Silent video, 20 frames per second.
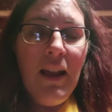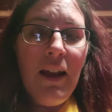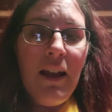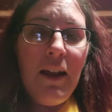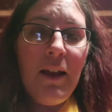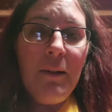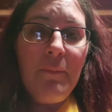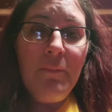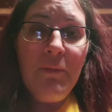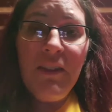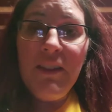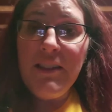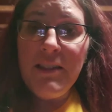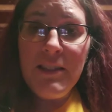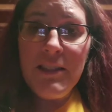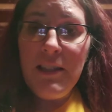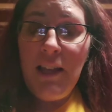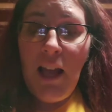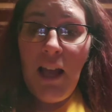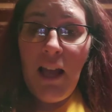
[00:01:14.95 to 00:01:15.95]

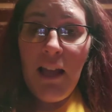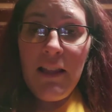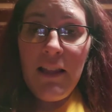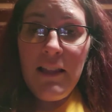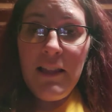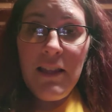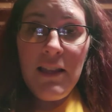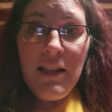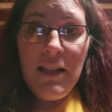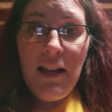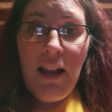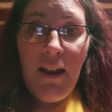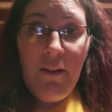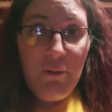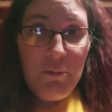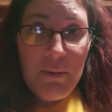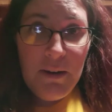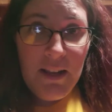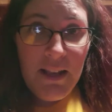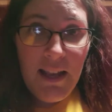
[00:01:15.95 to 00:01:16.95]
It's not that
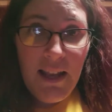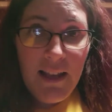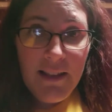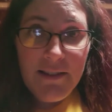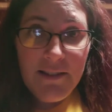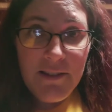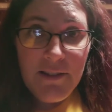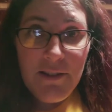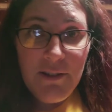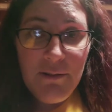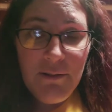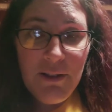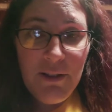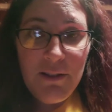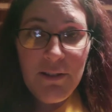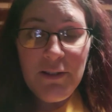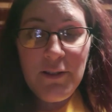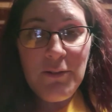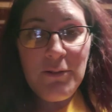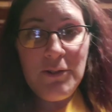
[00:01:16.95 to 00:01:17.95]
everybody has to do
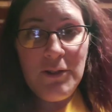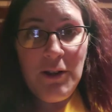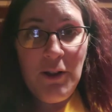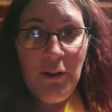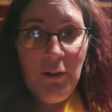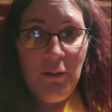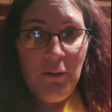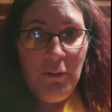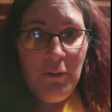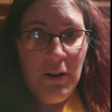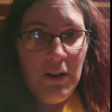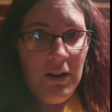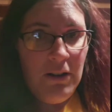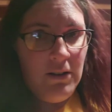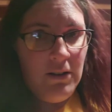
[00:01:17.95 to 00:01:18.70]
this. There's no